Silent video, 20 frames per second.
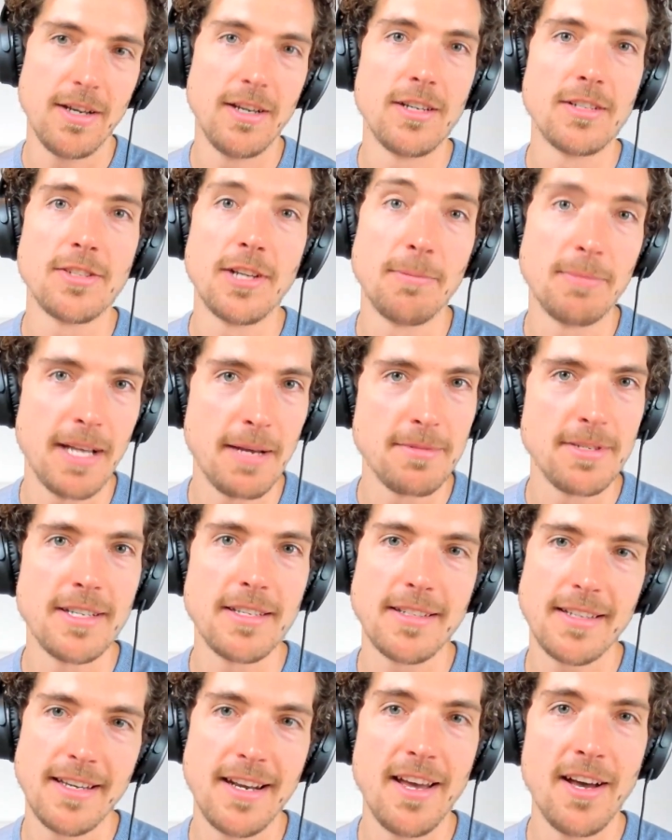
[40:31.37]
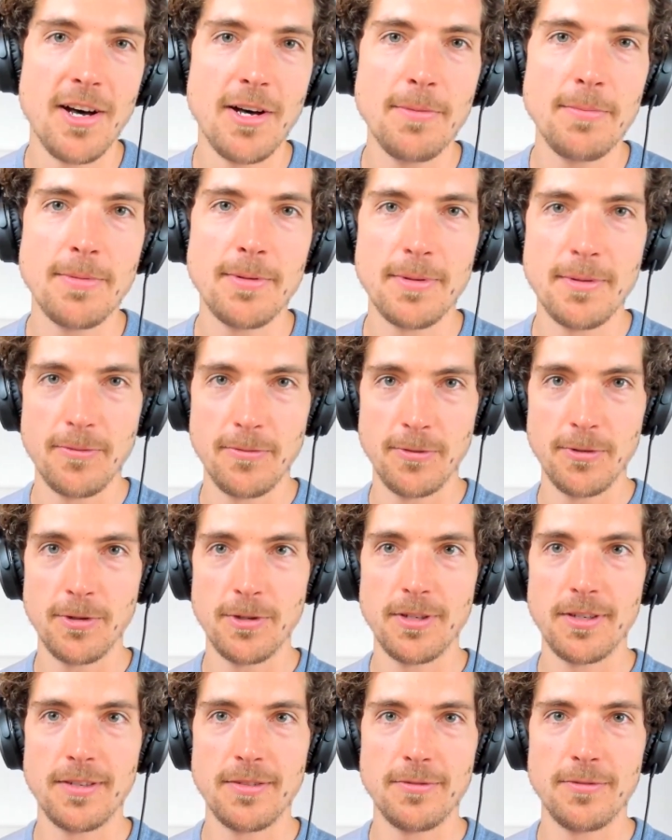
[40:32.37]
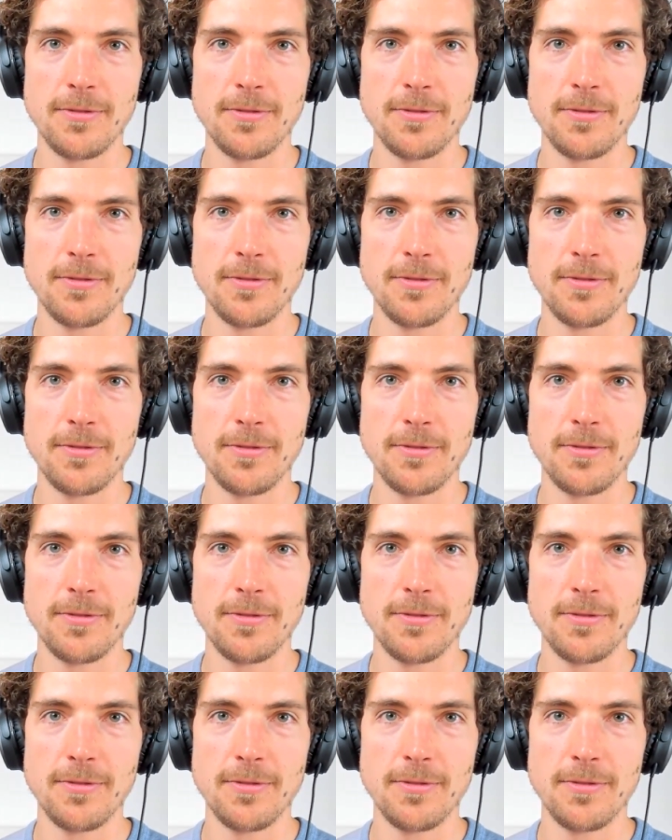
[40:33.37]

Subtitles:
sometimes it can help for